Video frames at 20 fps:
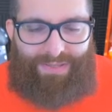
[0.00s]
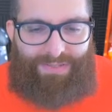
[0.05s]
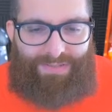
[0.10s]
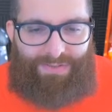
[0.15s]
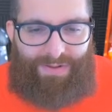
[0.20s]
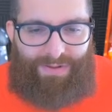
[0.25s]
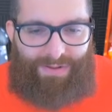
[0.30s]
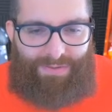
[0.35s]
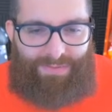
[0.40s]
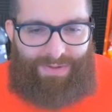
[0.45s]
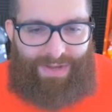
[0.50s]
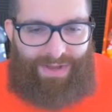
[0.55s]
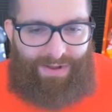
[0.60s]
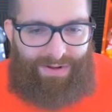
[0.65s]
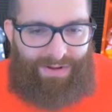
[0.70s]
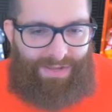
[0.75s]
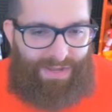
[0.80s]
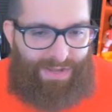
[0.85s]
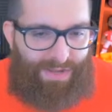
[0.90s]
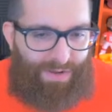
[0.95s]
Let's talk
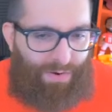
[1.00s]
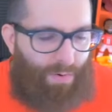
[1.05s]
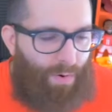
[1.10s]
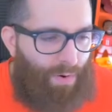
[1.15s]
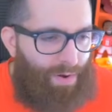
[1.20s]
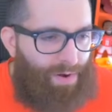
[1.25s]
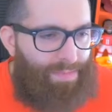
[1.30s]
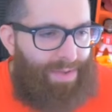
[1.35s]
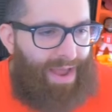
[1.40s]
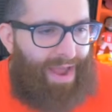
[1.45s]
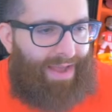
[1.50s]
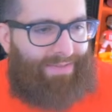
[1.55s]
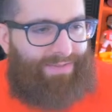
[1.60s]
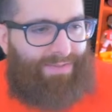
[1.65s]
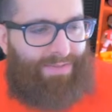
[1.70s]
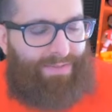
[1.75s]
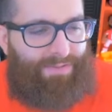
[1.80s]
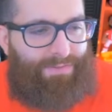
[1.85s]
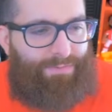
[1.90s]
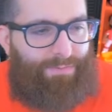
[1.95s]
about quarterbacks
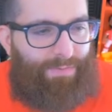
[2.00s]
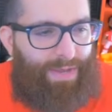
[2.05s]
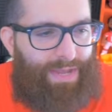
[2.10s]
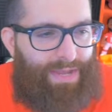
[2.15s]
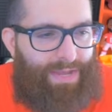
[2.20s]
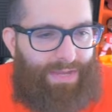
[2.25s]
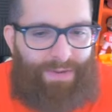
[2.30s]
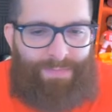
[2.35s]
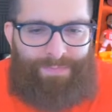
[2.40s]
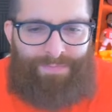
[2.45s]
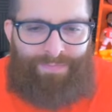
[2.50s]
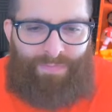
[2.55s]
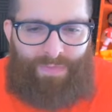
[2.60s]
this week.